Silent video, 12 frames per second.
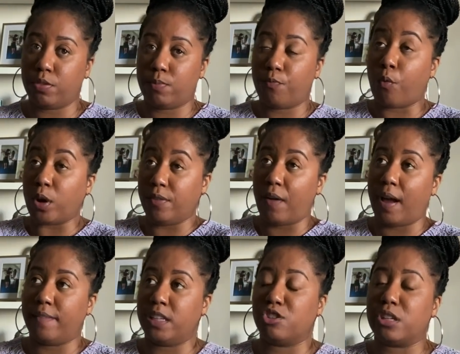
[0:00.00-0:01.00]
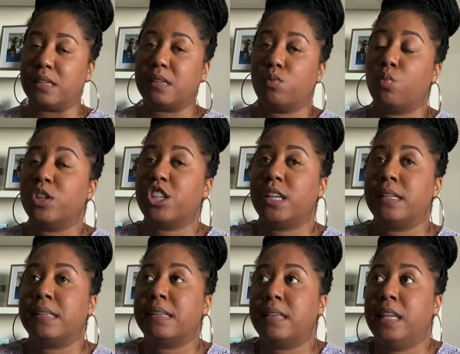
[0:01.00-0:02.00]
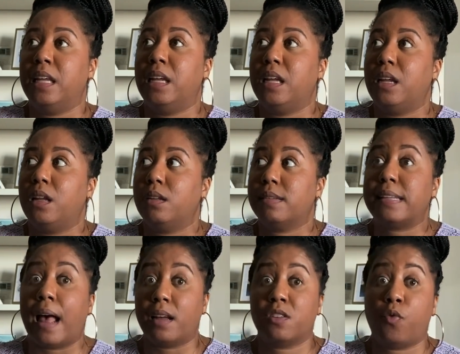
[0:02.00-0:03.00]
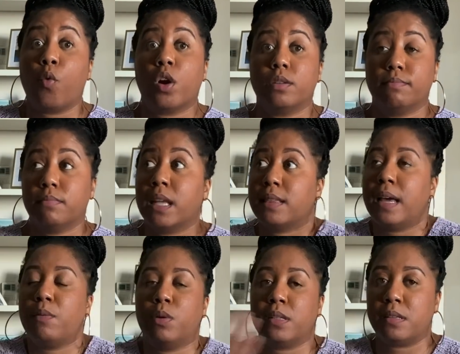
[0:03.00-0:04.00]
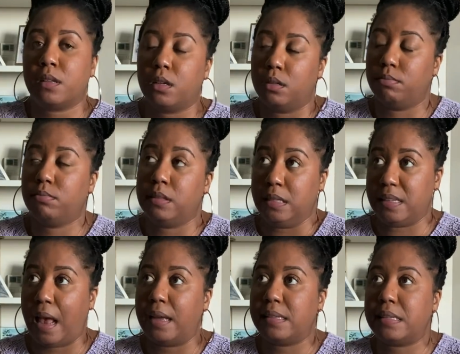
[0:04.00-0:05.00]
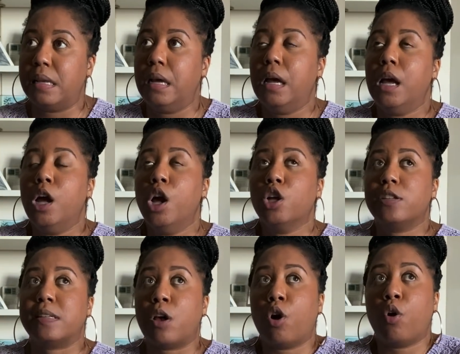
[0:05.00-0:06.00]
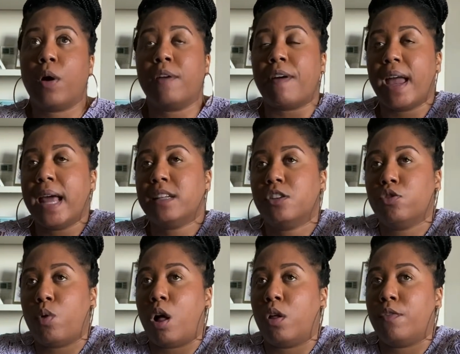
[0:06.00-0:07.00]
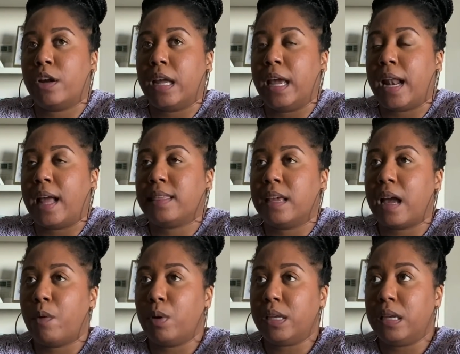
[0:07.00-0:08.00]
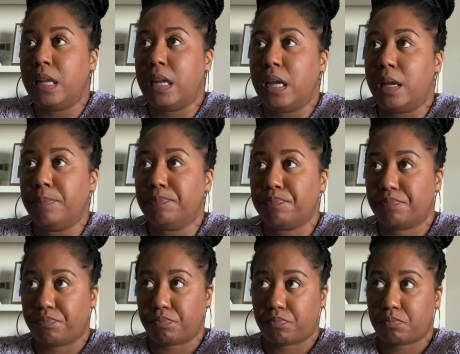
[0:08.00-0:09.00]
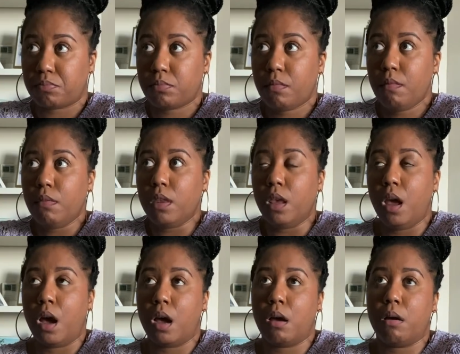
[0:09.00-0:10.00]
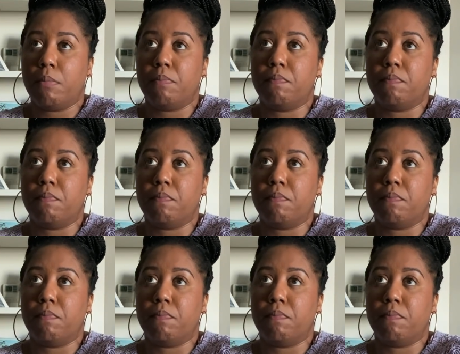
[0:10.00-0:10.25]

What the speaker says: 45 inches, which is the size 4. Like, that was the size. So if I had it to do all over again, I think I would knit it a